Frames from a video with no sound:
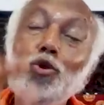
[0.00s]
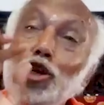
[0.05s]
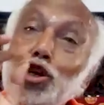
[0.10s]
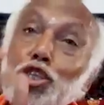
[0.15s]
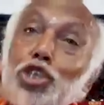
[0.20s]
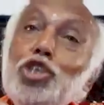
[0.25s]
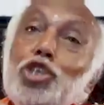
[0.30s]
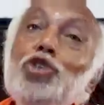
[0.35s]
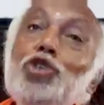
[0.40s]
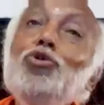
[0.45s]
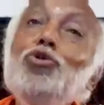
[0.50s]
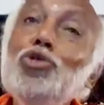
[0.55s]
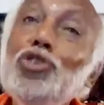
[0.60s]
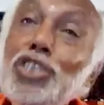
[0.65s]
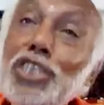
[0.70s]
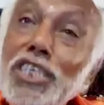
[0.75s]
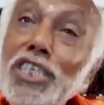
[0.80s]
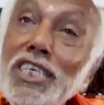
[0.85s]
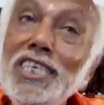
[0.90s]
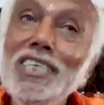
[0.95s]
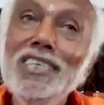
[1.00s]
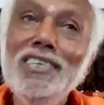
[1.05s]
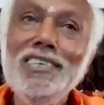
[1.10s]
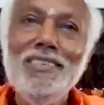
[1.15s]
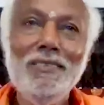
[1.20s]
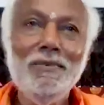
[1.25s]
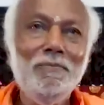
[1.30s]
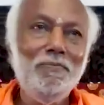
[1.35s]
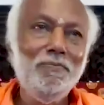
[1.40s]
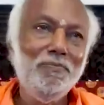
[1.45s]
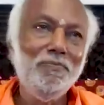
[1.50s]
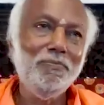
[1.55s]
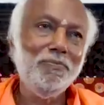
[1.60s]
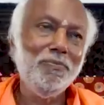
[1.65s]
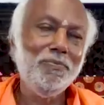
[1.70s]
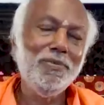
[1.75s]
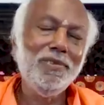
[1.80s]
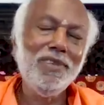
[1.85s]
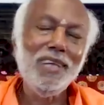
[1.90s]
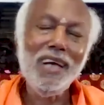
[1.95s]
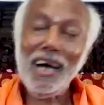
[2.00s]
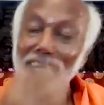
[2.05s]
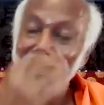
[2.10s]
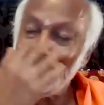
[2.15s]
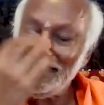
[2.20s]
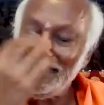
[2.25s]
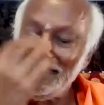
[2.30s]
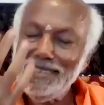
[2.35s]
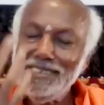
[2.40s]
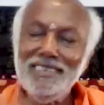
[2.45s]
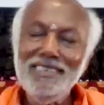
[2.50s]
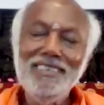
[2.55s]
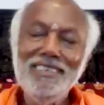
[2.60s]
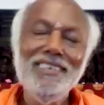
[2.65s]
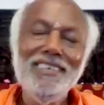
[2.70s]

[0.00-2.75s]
continue to see eyes.